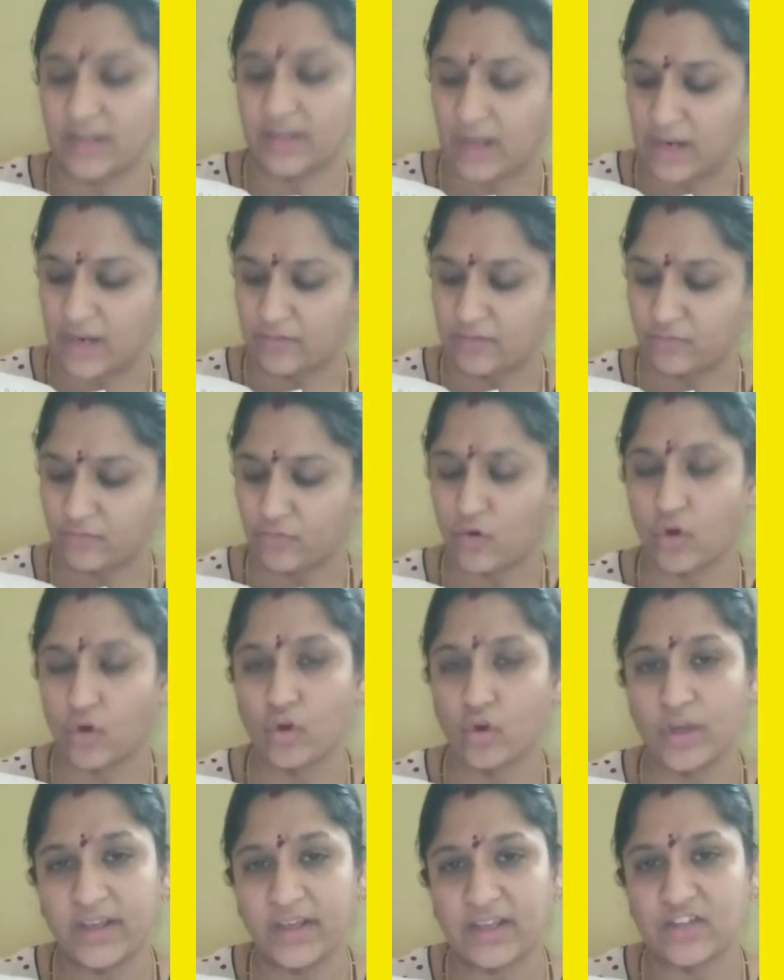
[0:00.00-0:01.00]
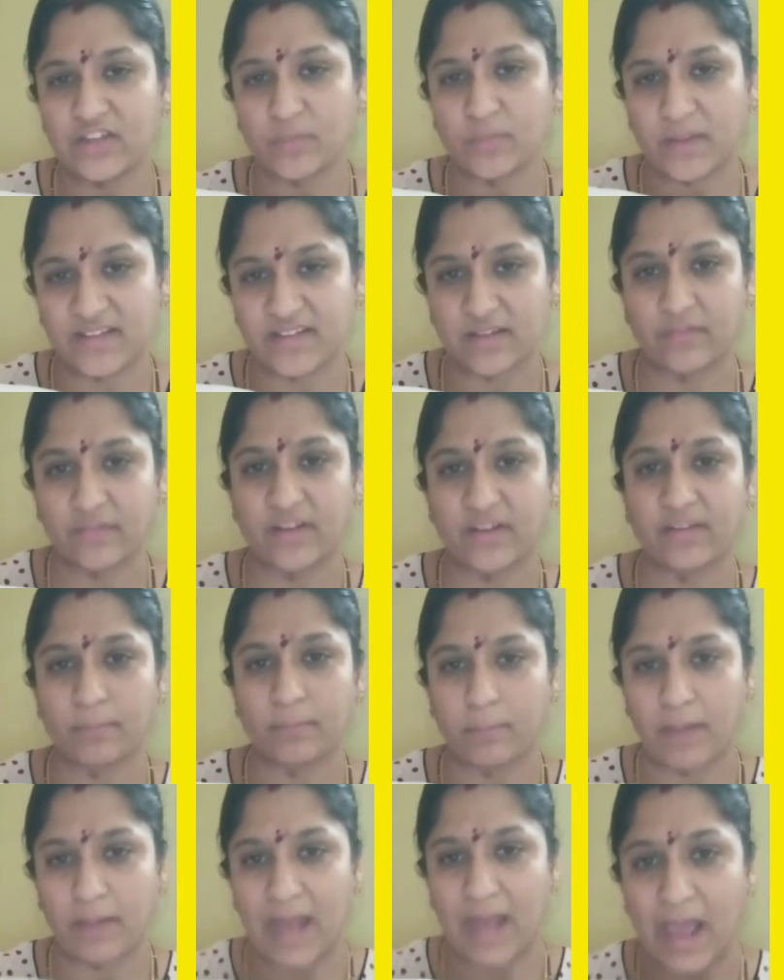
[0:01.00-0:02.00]
and following a specific
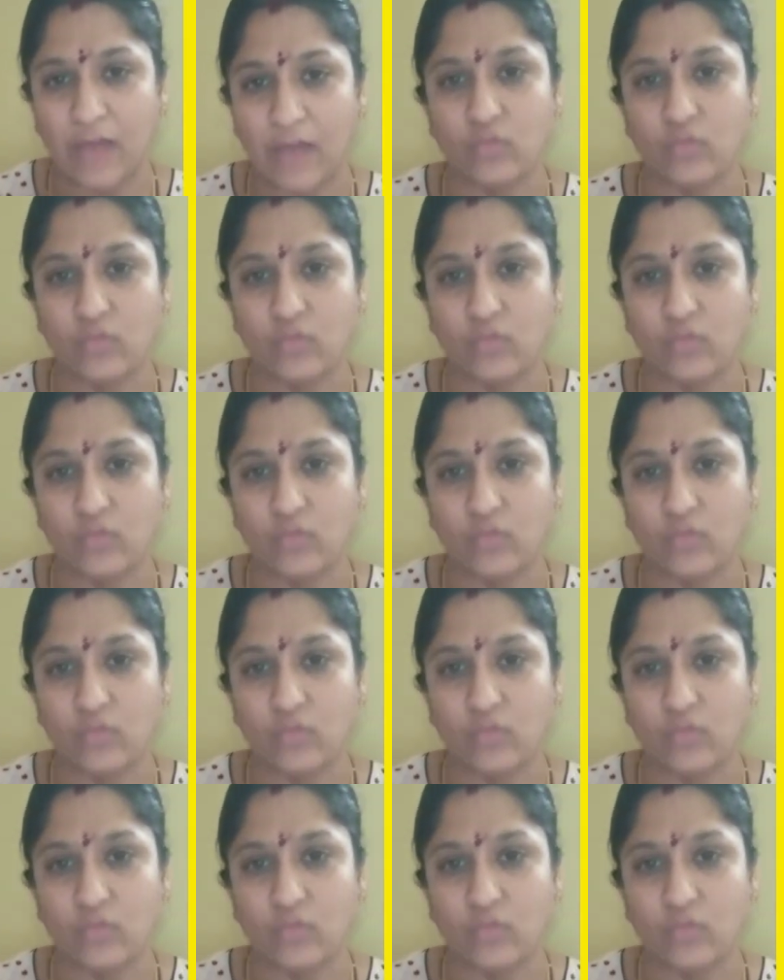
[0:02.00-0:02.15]
plan